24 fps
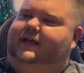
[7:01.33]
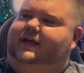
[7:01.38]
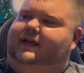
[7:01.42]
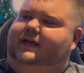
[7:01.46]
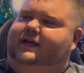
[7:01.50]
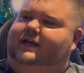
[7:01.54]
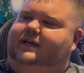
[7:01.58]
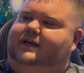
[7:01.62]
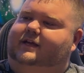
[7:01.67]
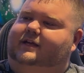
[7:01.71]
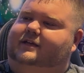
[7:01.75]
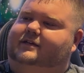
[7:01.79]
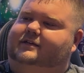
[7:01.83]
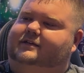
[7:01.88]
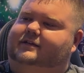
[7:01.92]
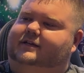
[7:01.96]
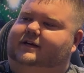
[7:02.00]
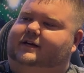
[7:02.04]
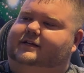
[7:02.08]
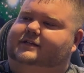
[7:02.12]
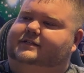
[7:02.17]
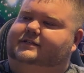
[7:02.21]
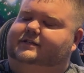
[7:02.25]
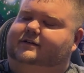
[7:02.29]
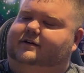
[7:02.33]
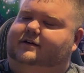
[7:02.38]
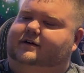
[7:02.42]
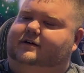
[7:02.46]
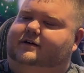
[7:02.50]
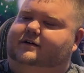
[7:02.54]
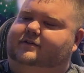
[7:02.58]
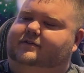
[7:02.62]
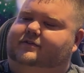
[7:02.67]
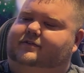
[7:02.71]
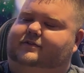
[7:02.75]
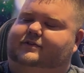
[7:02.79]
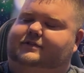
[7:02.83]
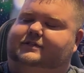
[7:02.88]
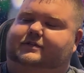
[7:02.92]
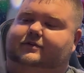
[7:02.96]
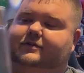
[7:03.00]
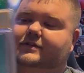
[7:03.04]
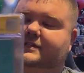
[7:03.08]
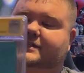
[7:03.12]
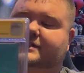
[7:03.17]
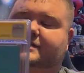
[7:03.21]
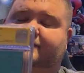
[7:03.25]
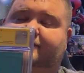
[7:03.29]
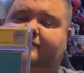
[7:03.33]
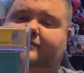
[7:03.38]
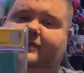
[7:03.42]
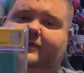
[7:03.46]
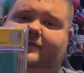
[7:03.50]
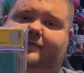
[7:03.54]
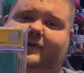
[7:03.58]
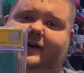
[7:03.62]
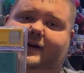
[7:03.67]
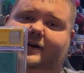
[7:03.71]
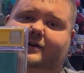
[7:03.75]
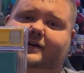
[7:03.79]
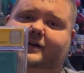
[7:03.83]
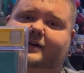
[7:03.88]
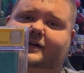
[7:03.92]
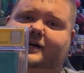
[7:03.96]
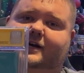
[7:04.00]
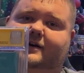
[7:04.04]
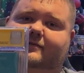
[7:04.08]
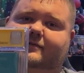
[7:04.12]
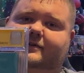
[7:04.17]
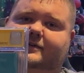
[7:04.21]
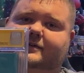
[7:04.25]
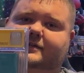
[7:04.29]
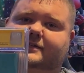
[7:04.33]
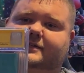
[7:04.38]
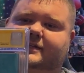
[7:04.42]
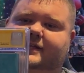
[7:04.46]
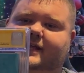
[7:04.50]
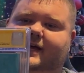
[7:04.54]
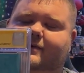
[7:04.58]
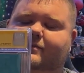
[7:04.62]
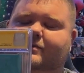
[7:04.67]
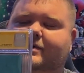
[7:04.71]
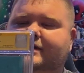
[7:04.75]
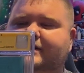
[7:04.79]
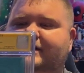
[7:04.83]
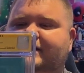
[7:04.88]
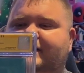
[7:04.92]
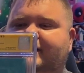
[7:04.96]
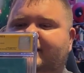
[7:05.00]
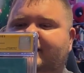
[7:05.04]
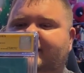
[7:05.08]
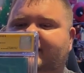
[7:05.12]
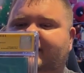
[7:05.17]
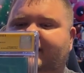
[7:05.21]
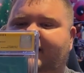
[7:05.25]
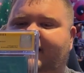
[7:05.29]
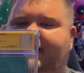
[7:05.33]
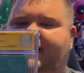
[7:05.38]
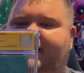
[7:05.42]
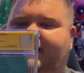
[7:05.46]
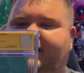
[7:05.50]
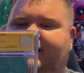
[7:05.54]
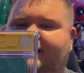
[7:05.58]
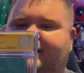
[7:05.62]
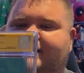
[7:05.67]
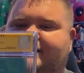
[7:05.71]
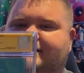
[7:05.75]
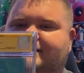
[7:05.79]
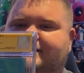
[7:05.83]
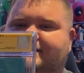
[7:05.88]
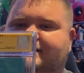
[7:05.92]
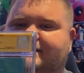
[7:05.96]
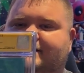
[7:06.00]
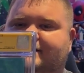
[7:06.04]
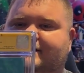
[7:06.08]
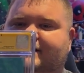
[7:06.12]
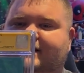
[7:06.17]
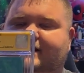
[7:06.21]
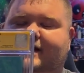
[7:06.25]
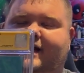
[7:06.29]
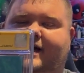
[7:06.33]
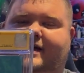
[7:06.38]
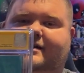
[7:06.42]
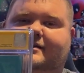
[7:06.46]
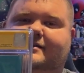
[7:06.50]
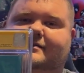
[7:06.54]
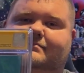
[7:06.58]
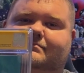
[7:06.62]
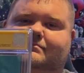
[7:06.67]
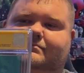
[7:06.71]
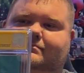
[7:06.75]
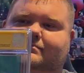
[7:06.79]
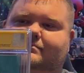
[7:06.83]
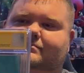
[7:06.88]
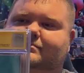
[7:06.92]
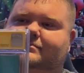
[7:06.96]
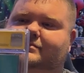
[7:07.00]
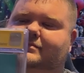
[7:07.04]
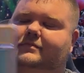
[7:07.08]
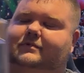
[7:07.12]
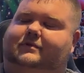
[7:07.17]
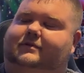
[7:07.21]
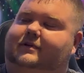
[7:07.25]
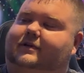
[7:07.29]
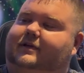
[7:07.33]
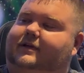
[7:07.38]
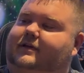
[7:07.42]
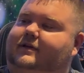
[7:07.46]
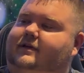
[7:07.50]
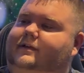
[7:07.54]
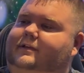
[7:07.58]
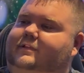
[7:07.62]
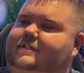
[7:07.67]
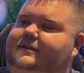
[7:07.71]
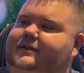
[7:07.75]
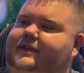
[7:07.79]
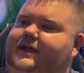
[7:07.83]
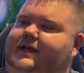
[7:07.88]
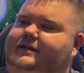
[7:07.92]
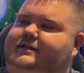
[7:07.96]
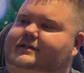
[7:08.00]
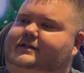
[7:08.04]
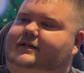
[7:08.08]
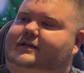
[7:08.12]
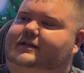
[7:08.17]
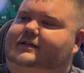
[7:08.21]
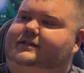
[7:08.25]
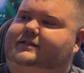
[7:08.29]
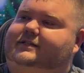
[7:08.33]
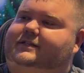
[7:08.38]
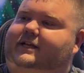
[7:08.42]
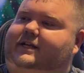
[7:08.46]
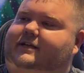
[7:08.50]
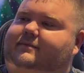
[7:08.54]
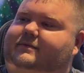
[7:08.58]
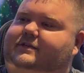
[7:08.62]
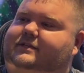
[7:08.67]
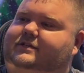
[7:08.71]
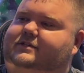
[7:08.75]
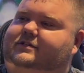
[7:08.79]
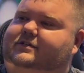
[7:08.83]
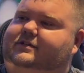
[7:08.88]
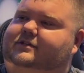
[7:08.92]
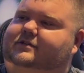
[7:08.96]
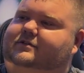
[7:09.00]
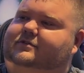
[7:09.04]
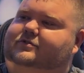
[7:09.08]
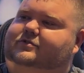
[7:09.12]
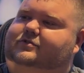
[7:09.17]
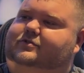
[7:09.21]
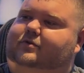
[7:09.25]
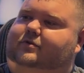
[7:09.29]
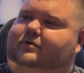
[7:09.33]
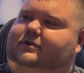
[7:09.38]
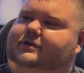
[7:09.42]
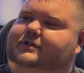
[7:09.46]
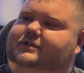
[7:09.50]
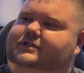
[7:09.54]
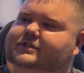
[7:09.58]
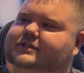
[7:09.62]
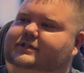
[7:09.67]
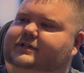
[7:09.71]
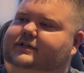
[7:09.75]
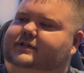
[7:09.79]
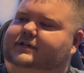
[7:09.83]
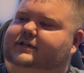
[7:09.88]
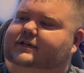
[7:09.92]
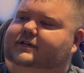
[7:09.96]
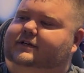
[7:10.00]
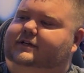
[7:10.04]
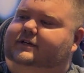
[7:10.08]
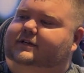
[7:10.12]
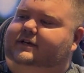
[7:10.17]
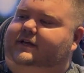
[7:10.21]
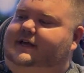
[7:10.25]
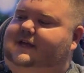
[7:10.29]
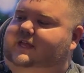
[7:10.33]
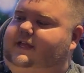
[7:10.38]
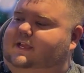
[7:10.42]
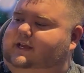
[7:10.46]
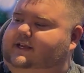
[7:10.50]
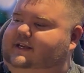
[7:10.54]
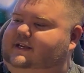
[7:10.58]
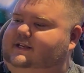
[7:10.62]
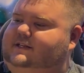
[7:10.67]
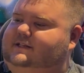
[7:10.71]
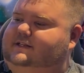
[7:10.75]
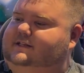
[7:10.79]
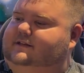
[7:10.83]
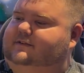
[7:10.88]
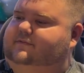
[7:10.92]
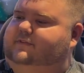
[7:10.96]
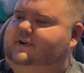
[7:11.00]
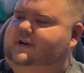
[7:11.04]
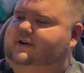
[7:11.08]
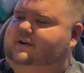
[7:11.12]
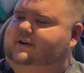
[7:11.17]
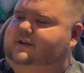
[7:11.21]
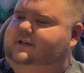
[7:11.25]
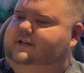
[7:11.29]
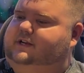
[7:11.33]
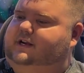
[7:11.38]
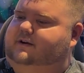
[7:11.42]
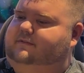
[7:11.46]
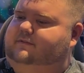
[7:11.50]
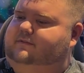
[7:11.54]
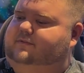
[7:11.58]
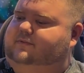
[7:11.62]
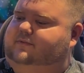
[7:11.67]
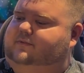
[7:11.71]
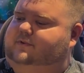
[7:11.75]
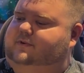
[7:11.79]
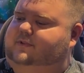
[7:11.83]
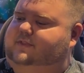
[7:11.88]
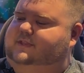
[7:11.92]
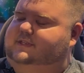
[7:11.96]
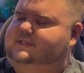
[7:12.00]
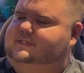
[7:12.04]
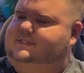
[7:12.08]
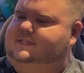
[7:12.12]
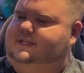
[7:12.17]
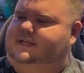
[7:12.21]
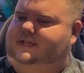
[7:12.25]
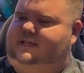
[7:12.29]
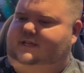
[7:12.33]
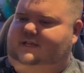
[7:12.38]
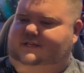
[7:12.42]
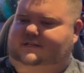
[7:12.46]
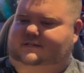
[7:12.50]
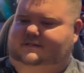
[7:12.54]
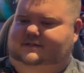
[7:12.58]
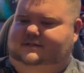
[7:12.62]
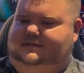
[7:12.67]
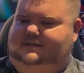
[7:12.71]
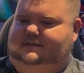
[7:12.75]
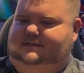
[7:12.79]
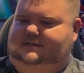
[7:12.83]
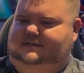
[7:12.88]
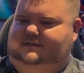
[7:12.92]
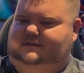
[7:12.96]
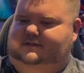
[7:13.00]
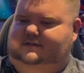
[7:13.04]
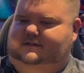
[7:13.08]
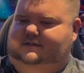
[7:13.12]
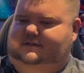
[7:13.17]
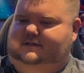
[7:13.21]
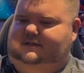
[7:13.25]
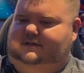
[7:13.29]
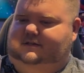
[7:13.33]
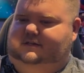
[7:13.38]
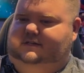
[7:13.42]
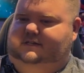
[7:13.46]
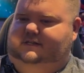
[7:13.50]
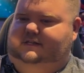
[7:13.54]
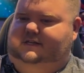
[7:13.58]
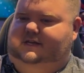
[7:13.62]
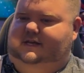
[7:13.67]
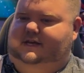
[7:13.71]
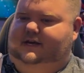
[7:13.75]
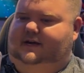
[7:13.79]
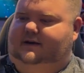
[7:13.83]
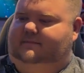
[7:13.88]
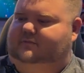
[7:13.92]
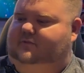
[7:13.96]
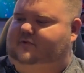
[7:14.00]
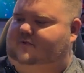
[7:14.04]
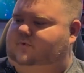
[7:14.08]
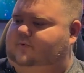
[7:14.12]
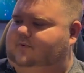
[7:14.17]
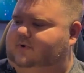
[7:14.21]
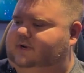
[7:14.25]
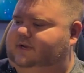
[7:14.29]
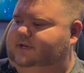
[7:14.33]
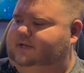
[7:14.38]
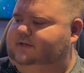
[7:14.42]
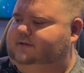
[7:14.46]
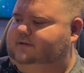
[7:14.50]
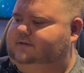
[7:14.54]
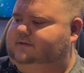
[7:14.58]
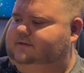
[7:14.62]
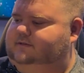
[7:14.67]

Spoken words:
And I saw, so this is the variant cover to that one, and the guy that did it, his name is George. Yeah, he did the variant cover for this, and yeah, I'm quite.